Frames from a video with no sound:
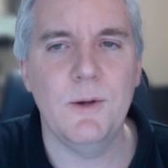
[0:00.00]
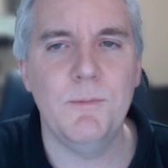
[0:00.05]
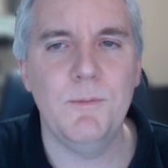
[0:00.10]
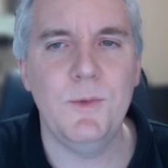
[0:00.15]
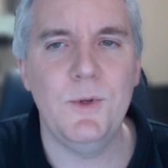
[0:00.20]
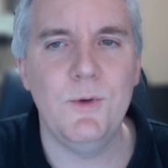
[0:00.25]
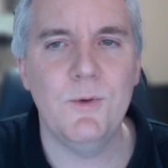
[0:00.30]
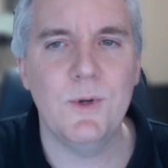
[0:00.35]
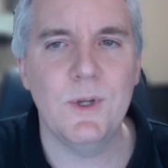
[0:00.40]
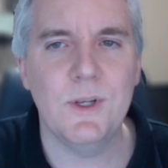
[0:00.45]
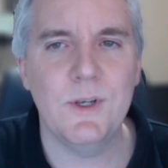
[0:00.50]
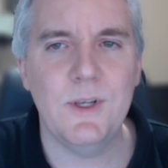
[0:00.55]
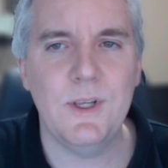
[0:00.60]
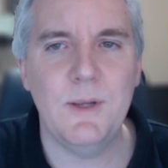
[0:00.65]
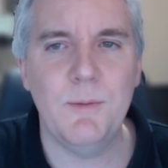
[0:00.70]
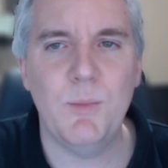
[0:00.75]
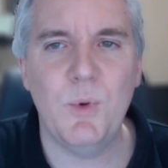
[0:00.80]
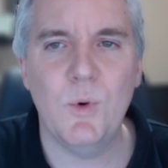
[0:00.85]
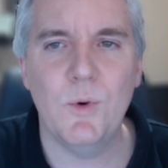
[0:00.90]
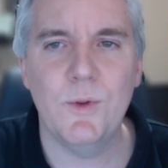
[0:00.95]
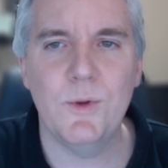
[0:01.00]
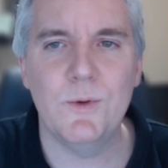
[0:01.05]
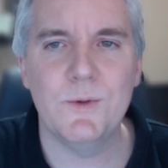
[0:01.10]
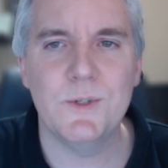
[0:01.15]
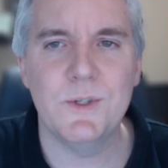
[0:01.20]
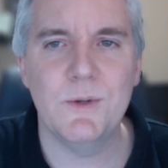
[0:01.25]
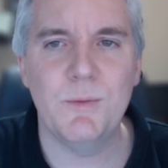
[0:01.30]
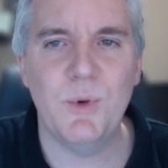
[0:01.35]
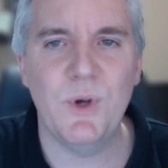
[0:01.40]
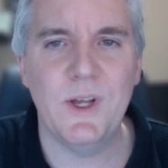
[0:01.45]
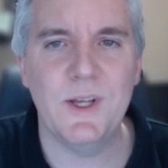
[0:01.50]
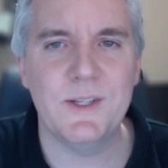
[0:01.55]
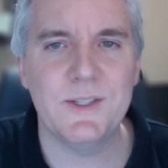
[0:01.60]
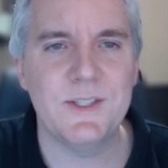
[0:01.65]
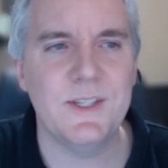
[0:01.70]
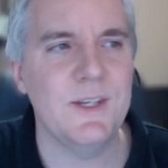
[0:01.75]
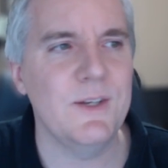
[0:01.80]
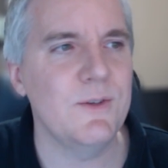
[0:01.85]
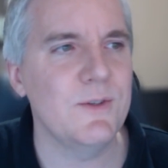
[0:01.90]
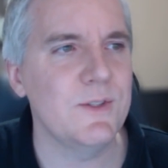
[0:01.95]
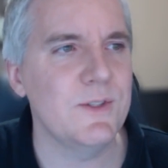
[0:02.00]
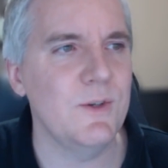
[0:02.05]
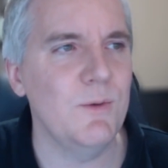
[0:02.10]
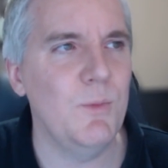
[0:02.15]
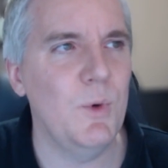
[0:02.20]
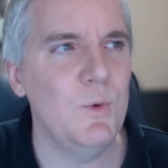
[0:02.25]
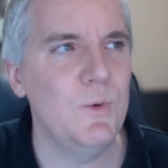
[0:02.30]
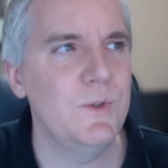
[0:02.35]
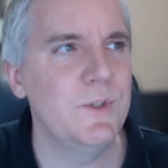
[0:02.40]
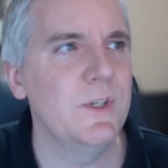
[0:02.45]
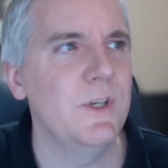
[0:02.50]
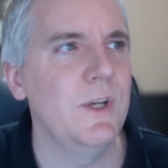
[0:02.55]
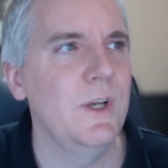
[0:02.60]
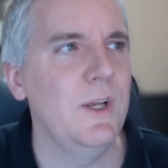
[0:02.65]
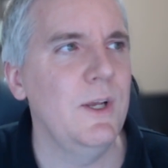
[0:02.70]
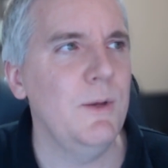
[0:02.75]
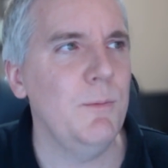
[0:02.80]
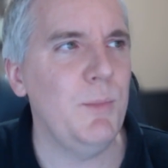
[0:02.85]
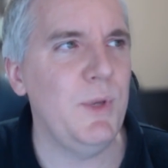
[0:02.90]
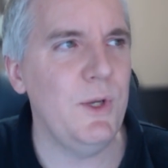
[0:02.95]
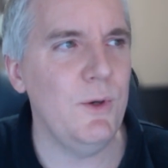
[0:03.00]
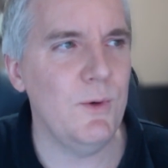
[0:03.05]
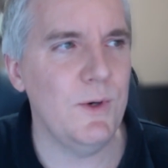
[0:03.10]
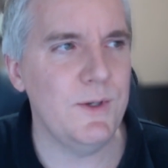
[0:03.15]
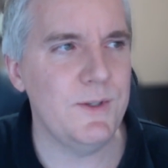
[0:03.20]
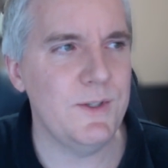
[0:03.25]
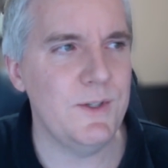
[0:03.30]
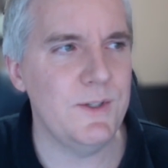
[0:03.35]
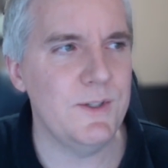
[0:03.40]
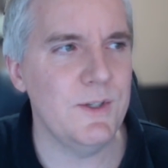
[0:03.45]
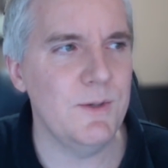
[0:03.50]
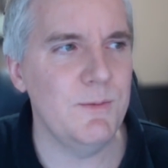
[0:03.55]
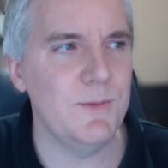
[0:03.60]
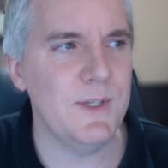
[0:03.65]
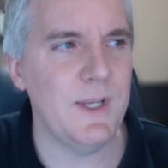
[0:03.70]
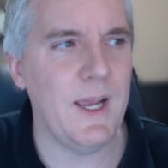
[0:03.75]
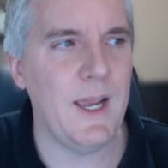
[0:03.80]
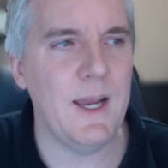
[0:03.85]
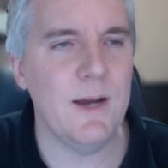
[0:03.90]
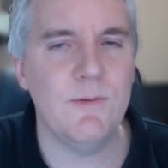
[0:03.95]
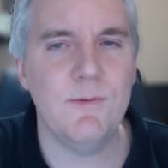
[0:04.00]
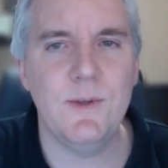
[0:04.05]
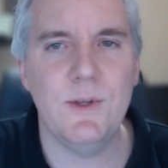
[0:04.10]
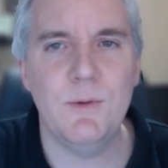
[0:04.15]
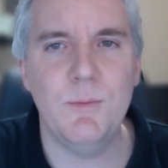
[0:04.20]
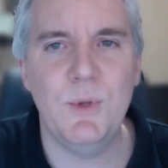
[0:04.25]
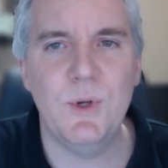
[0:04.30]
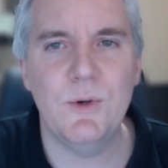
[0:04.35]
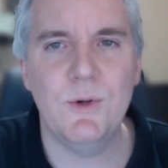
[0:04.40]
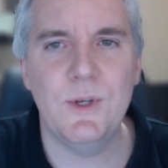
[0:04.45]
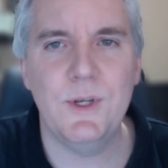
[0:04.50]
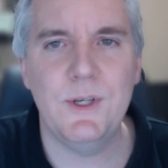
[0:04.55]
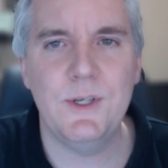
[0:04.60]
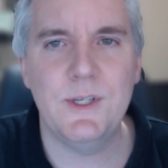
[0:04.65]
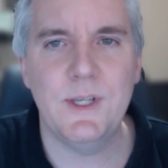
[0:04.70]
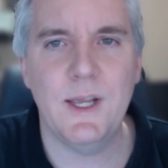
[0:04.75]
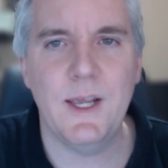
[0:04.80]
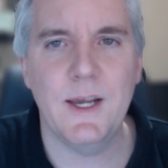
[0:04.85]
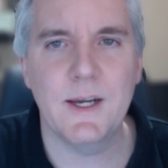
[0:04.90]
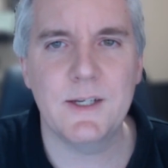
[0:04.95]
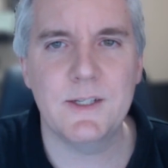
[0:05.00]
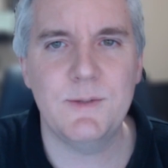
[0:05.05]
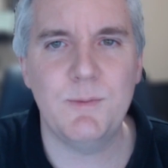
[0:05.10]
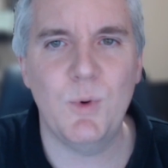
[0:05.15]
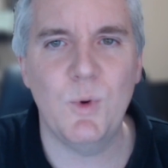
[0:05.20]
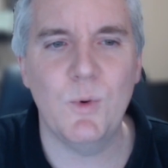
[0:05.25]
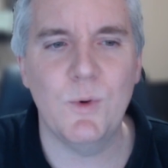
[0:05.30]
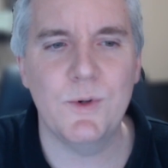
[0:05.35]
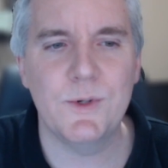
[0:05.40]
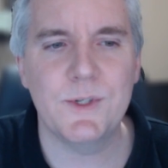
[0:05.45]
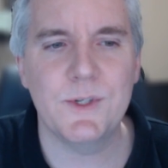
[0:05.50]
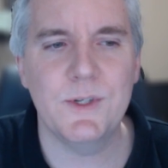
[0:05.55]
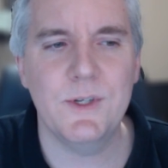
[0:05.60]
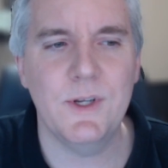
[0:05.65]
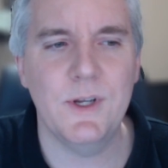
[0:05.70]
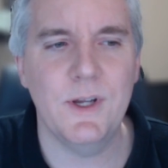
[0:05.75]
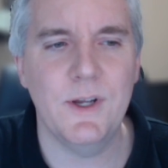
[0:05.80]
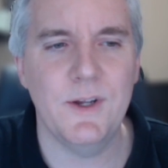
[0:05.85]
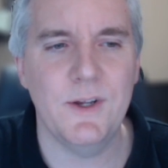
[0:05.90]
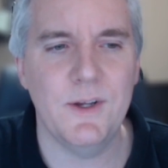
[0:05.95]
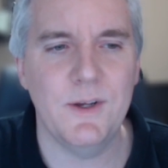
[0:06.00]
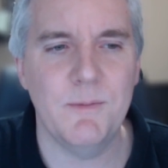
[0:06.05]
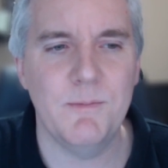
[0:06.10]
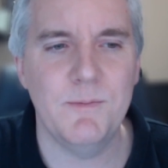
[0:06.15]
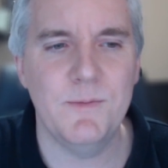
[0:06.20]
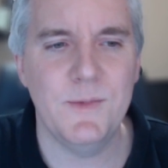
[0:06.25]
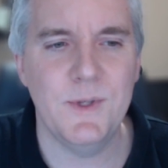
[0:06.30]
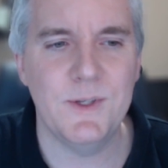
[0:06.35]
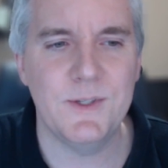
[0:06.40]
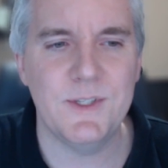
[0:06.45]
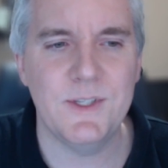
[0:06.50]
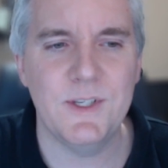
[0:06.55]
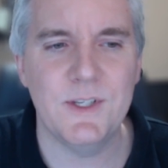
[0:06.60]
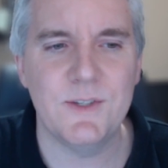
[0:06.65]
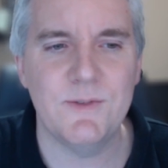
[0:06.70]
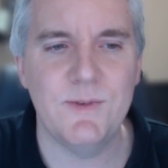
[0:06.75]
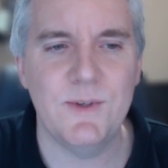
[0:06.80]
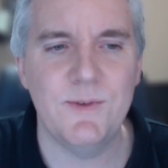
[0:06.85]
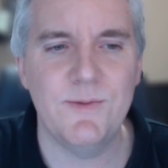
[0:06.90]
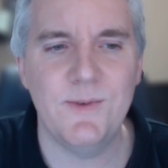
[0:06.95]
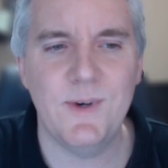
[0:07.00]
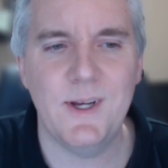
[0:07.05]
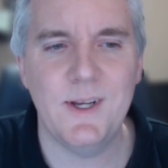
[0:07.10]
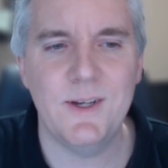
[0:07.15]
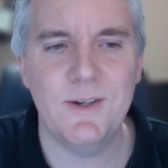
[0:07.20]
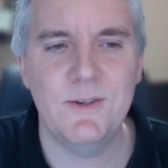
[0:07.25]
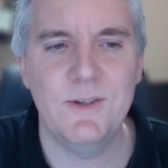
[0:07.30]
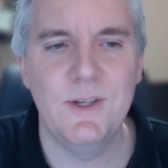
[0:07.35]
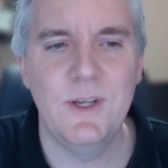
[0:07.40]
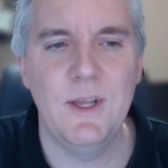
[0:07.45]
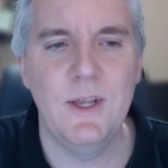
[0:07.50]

you can import those into PlazSales. So most POS systems have the ability to export a CSV file.